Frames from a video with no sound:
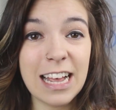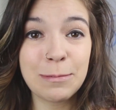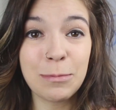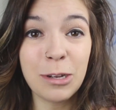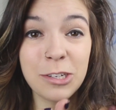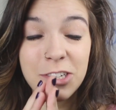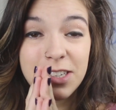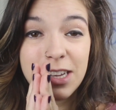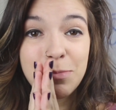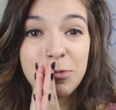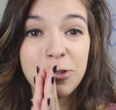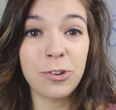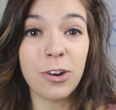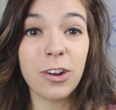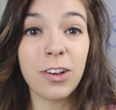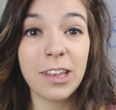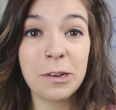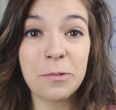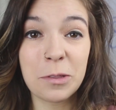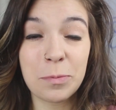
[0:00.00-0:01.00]
As much as I'm
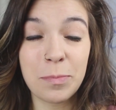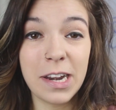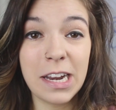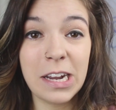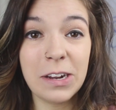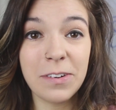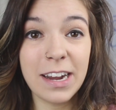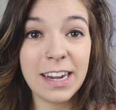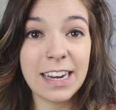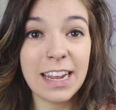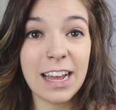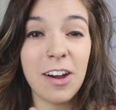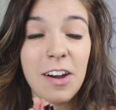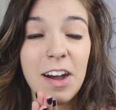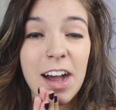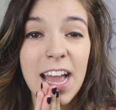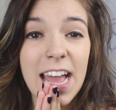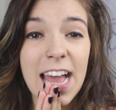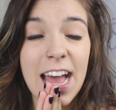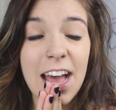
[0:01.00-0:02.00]
struggling with money right now,
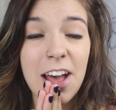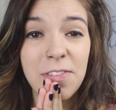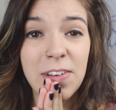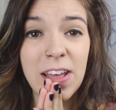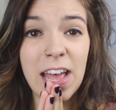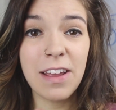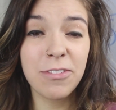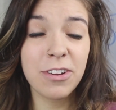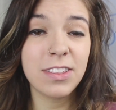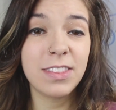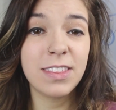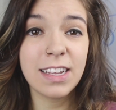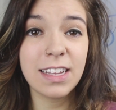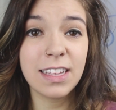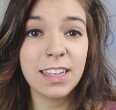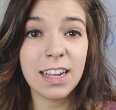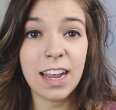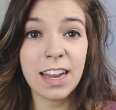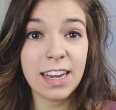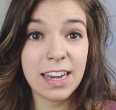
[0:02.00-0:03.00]
I have everything
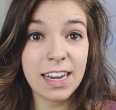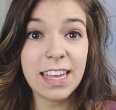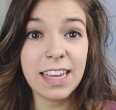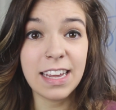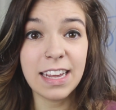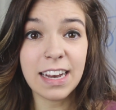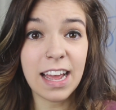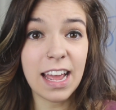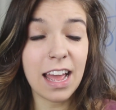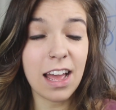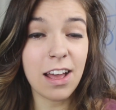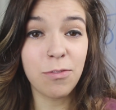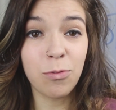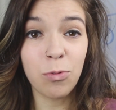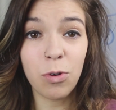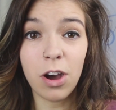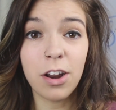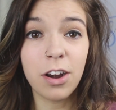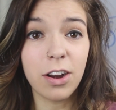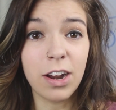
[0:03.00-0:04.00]
that I need. I have
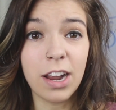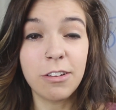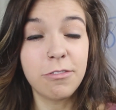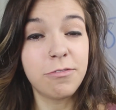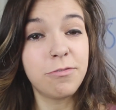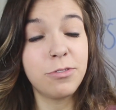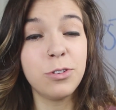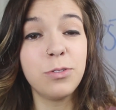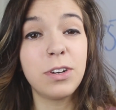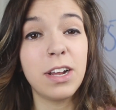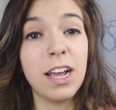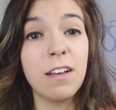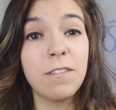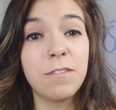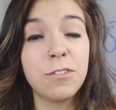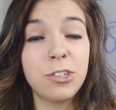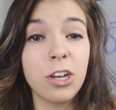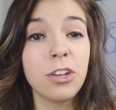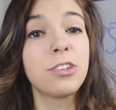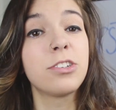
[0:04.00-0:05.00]
water, I have food, I
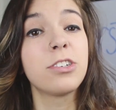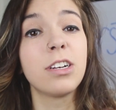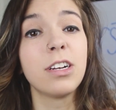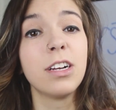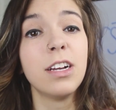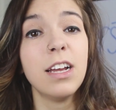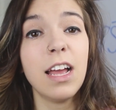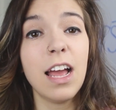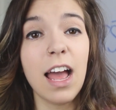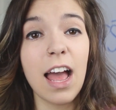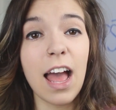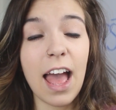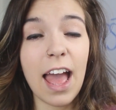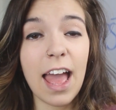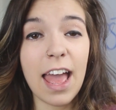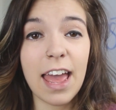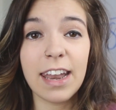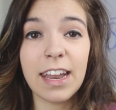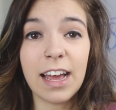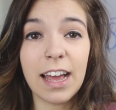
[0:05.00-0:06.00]
have shelter.
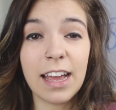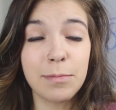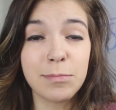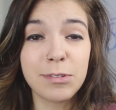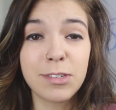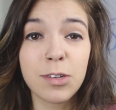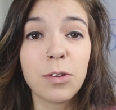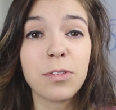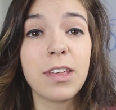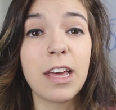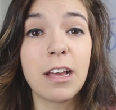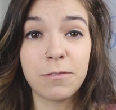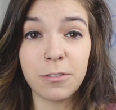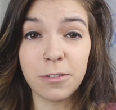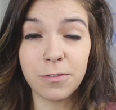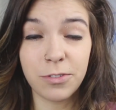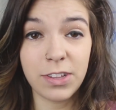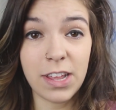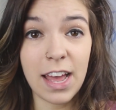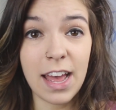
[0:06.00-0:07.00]
And I am so thankful
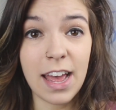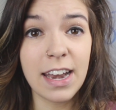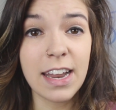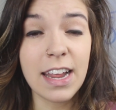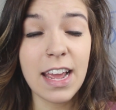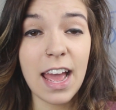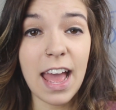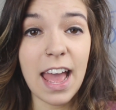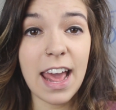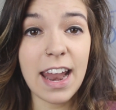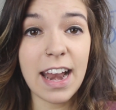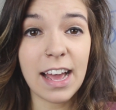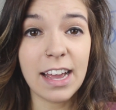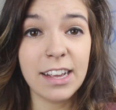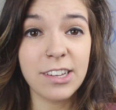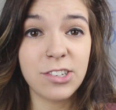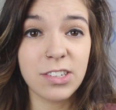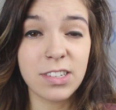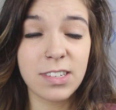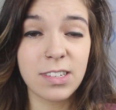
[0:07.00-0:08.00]
for that, and
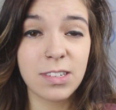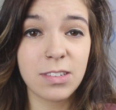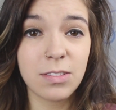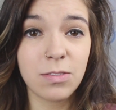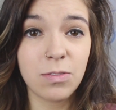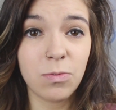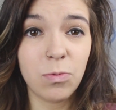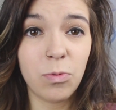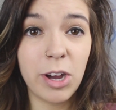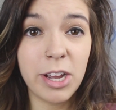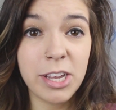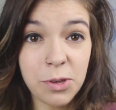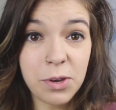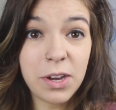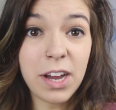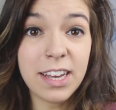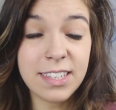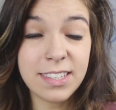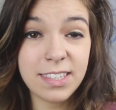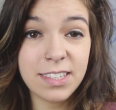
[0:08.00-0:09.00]
I just want you
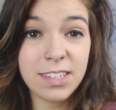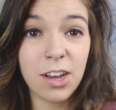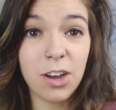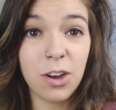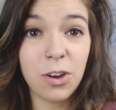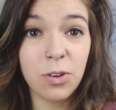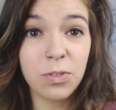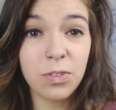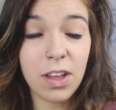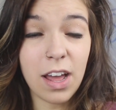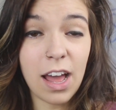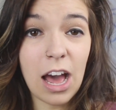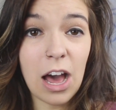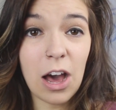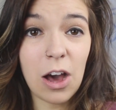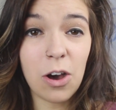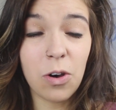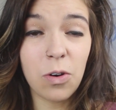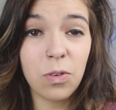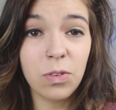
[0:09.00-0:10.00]
guys to know
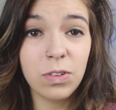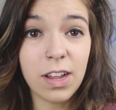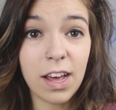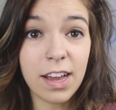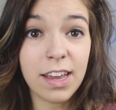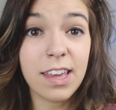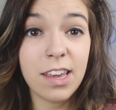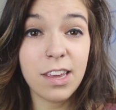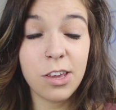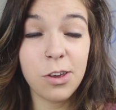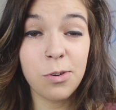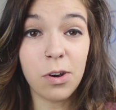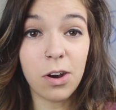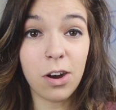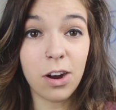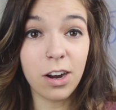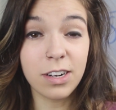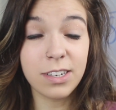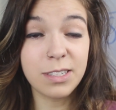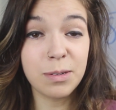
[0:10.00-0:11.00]
how lucky you
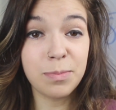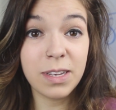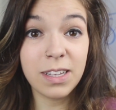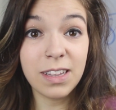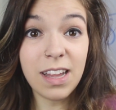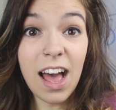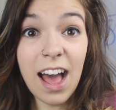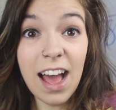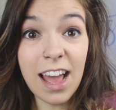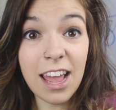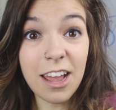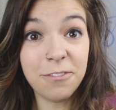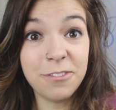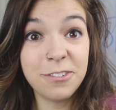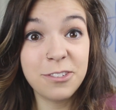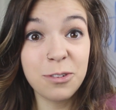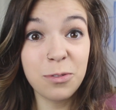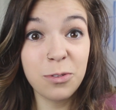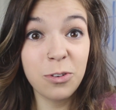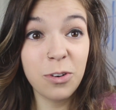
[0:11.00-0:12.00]
are to be alive,
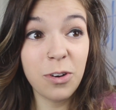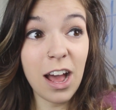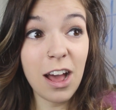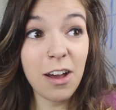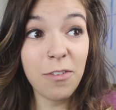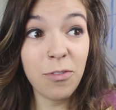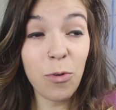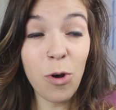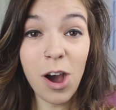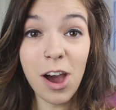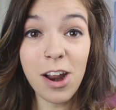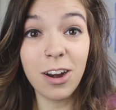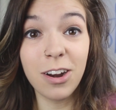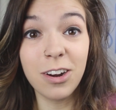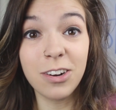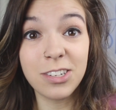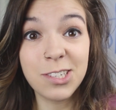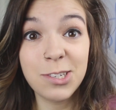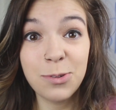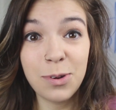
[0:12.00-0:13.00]
to have
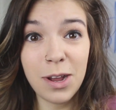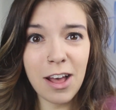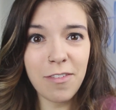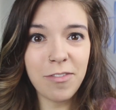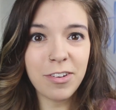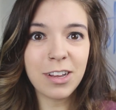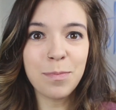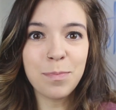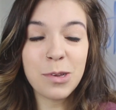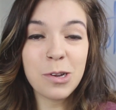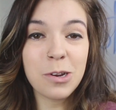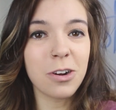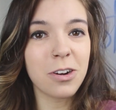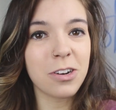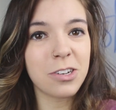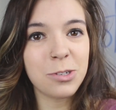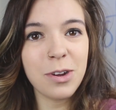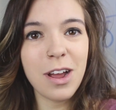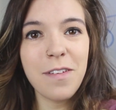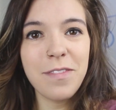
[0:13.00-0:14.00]
water, to have a computer,
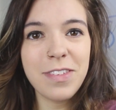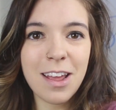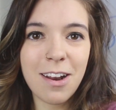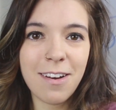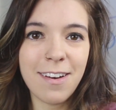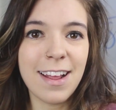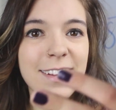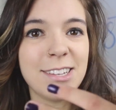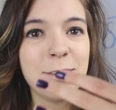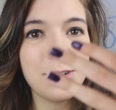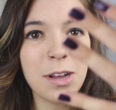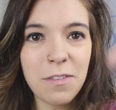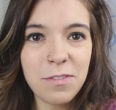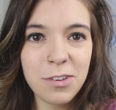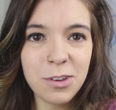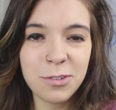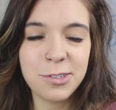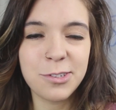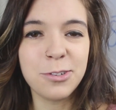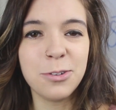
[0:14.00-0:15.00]
to have the internet, to have
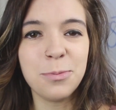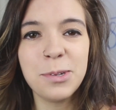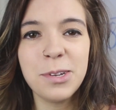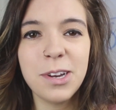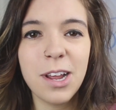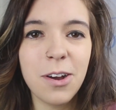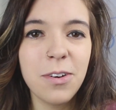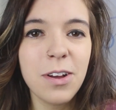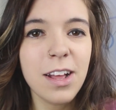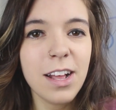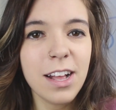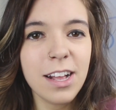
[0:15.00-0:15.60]
YouTube, you know?